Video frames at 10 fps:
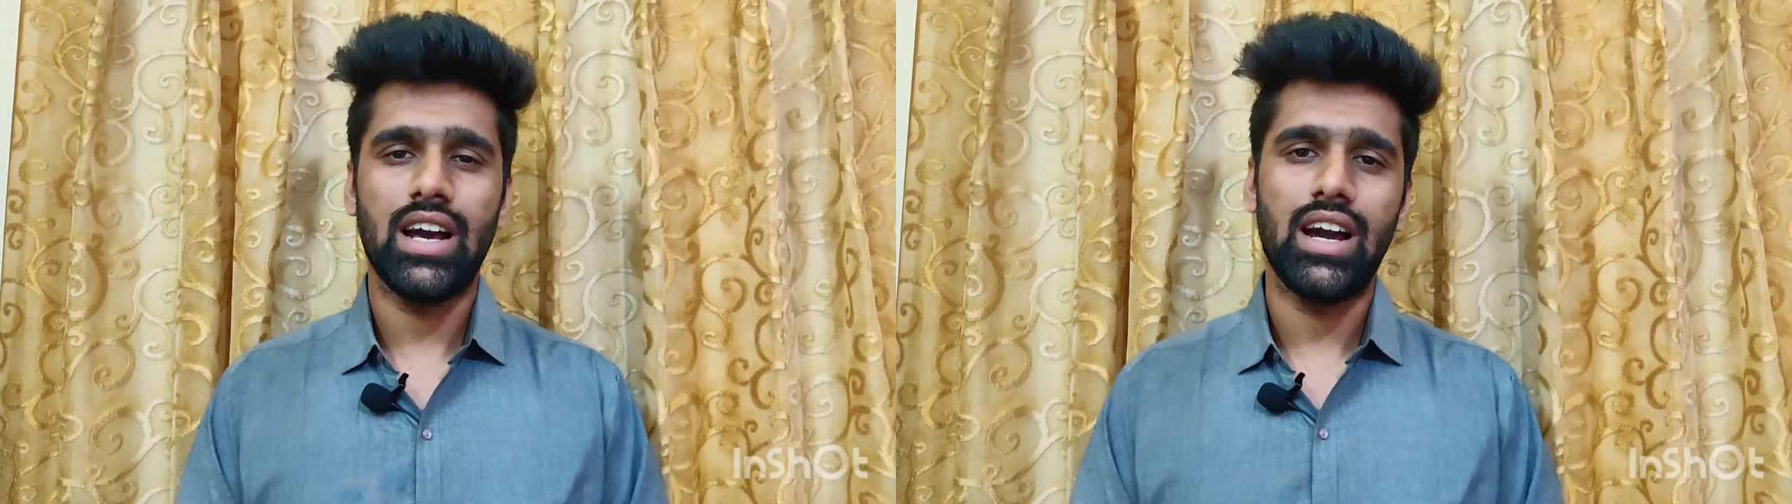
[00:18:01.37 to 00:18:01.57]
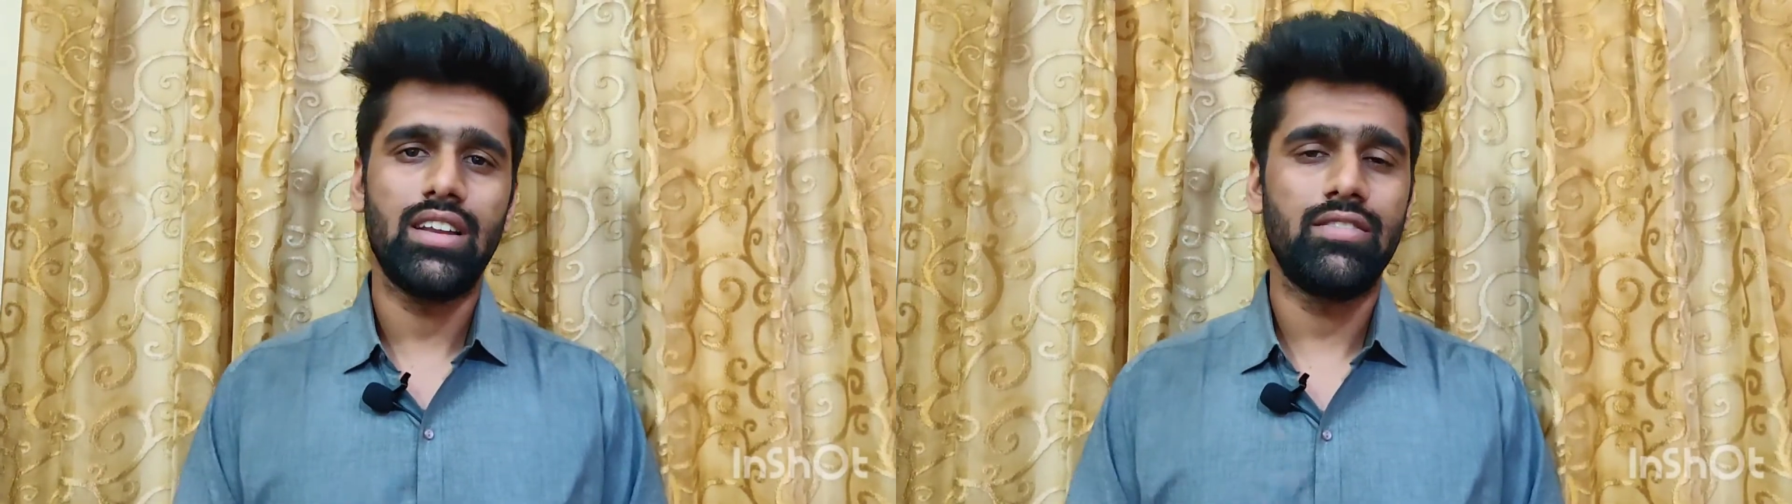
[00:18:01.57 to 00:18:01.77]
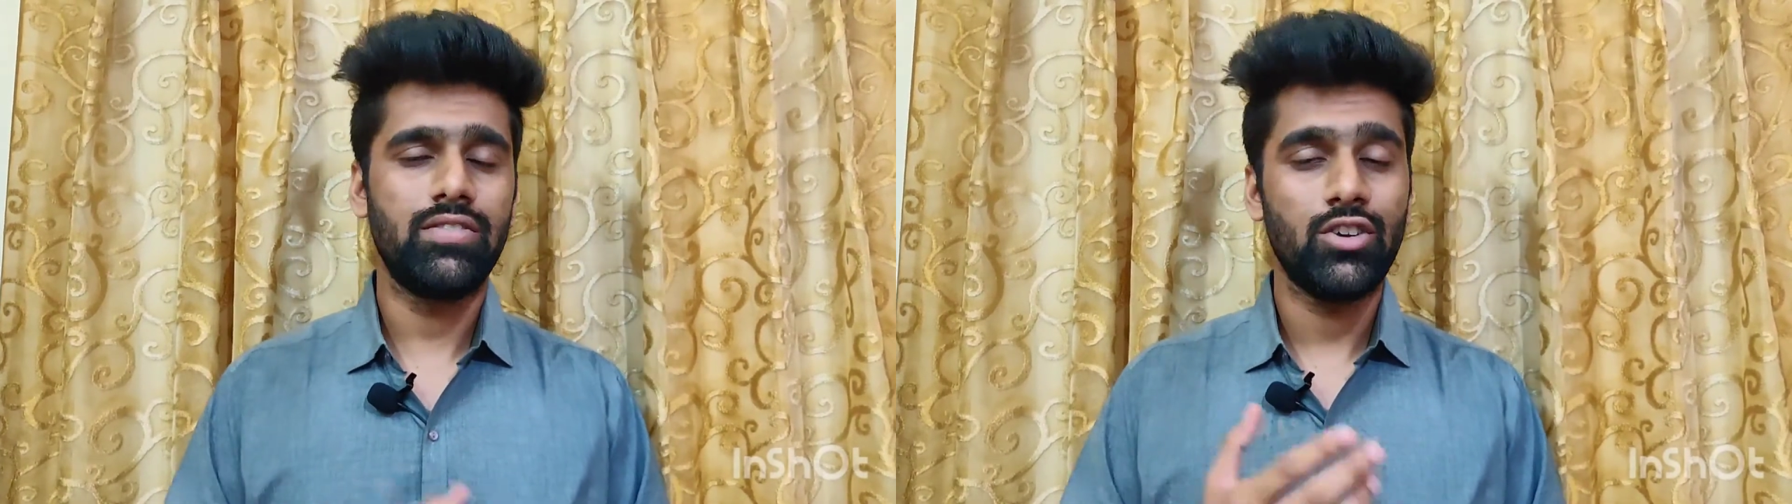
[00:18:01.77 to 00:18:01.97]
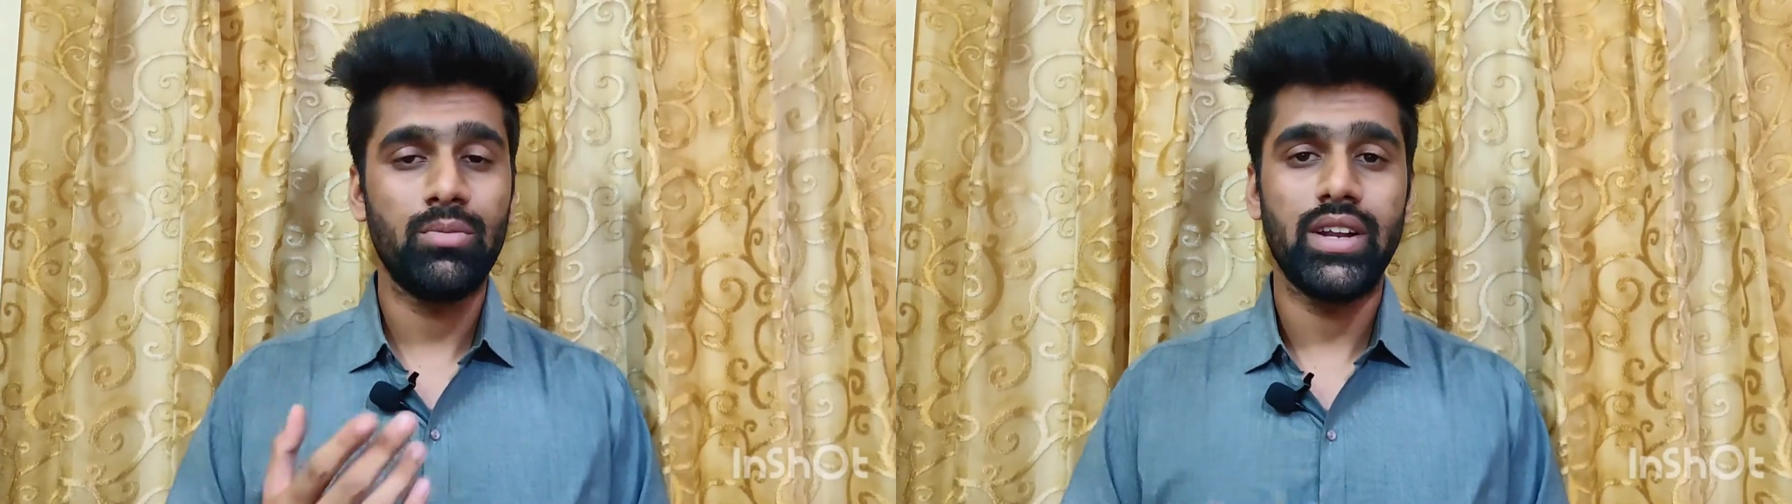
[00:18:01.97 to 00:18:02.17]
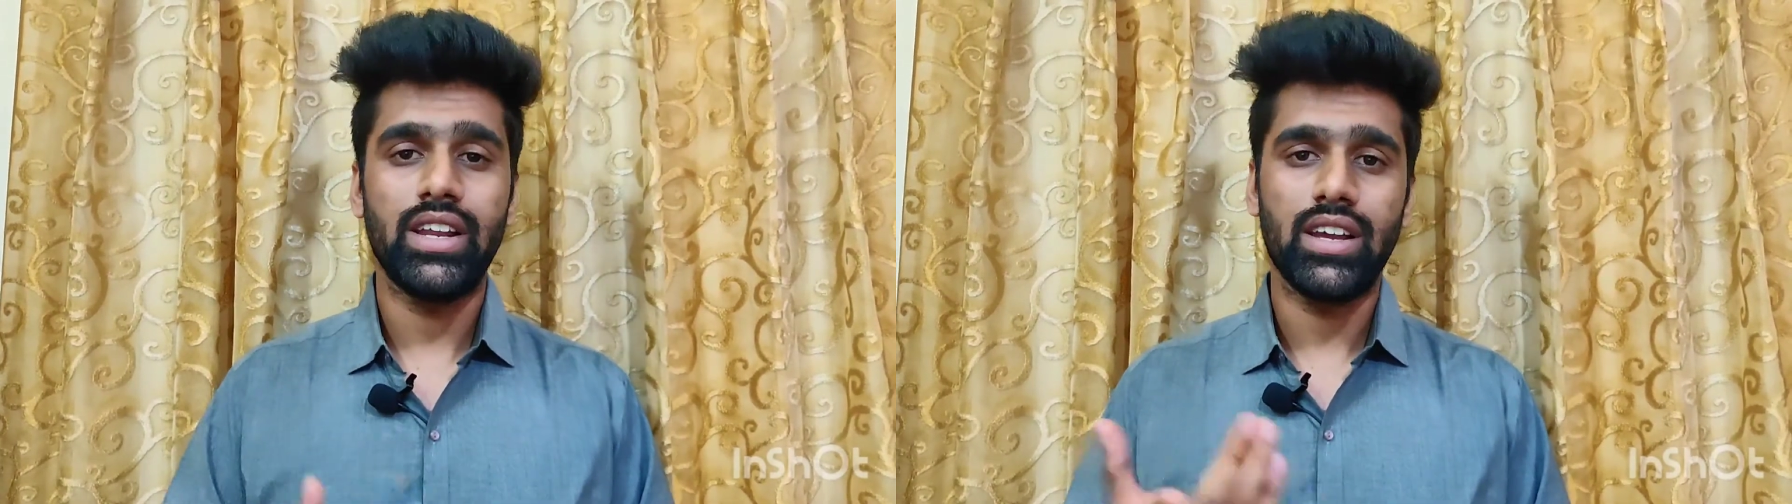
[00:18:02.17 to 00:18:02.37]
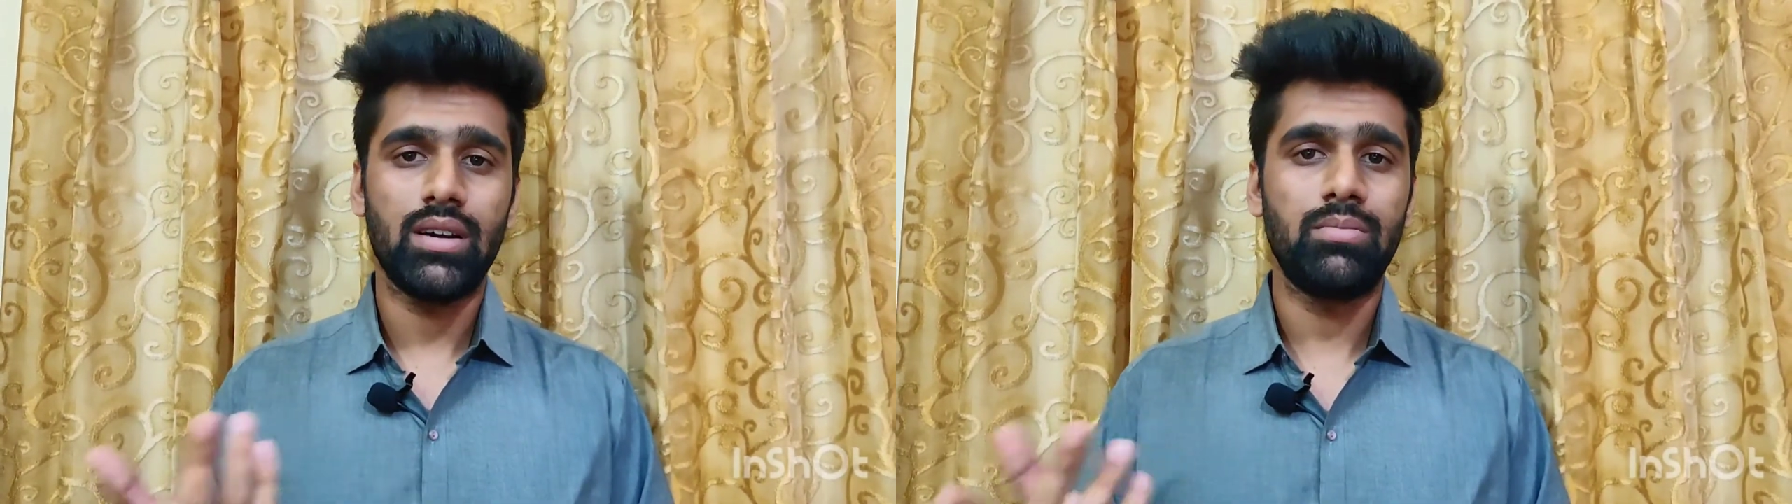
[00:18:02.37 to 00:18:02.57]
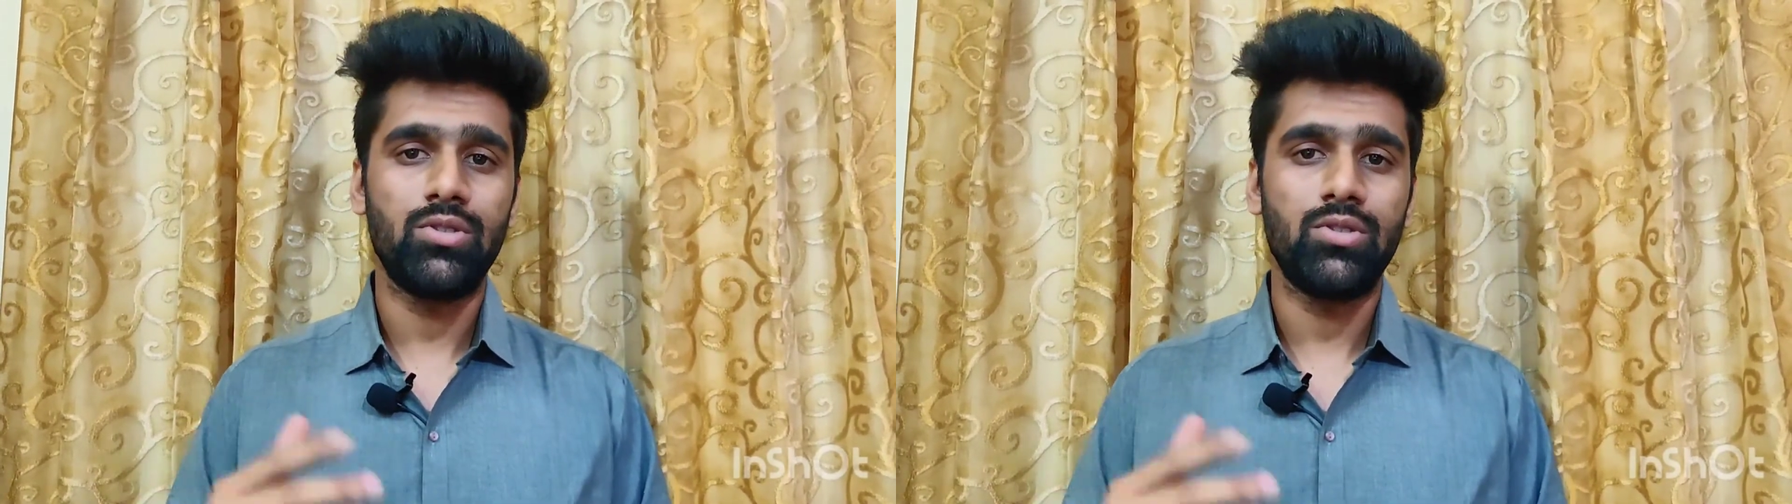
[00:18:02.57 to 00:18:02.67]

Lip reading: and few may take up